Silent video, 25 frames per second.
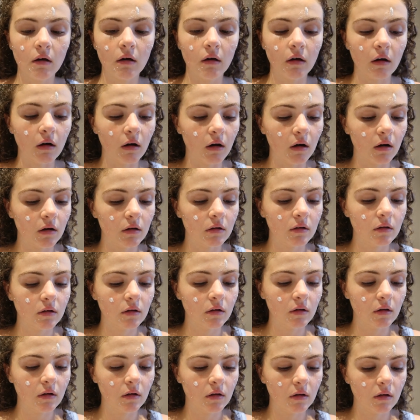Oh,
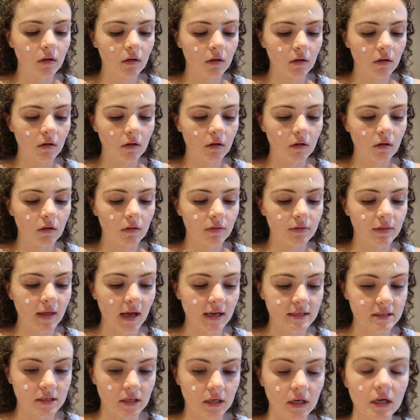that
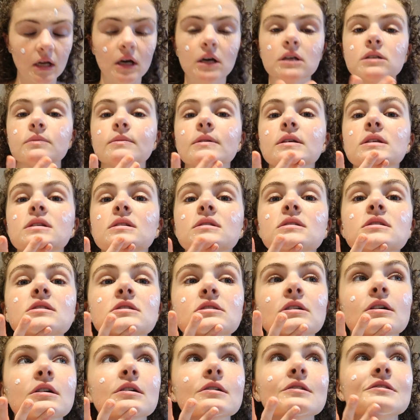is gonna last me
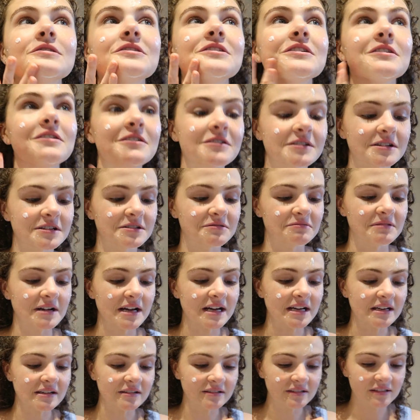so long as
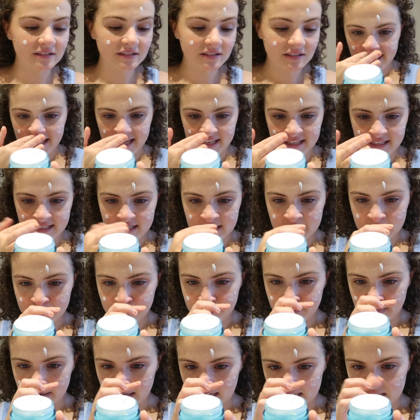well.
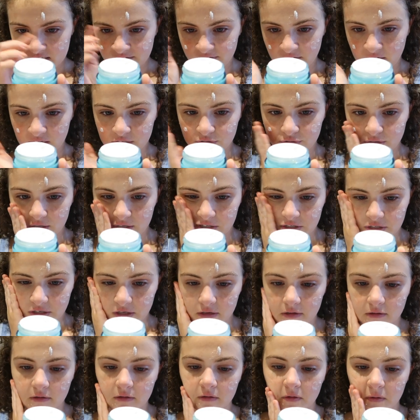Instant burst of
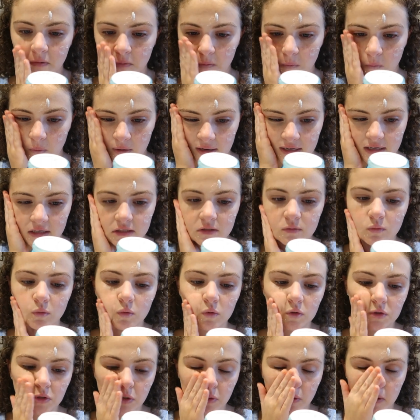hydration. Weightless
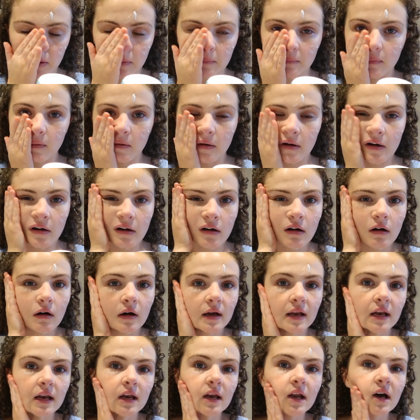water cream. Oh,
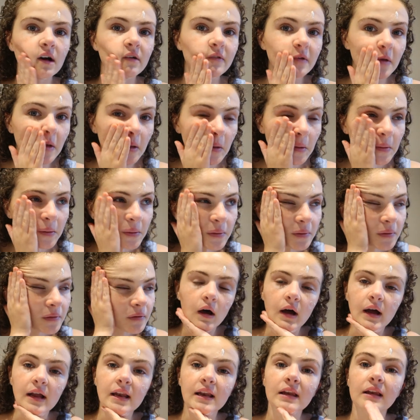
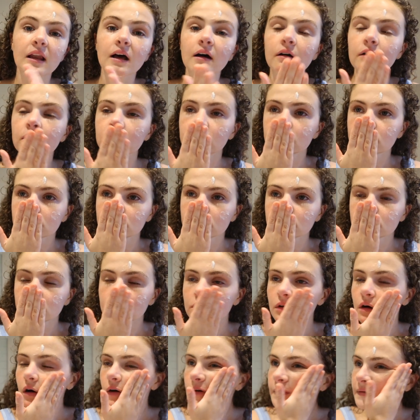I love it.
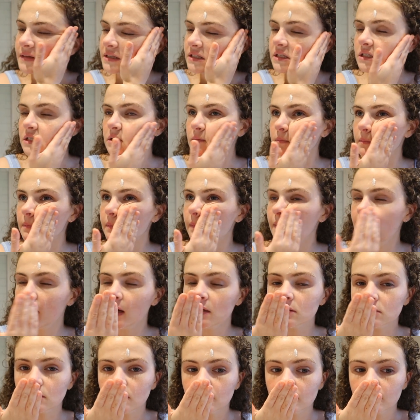Oh, it
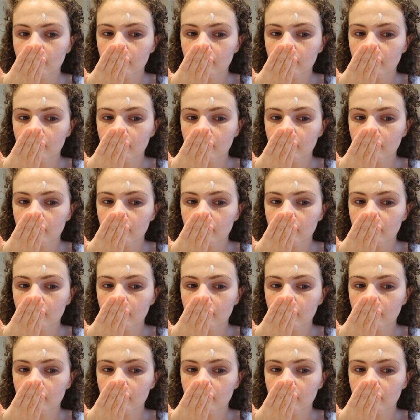smells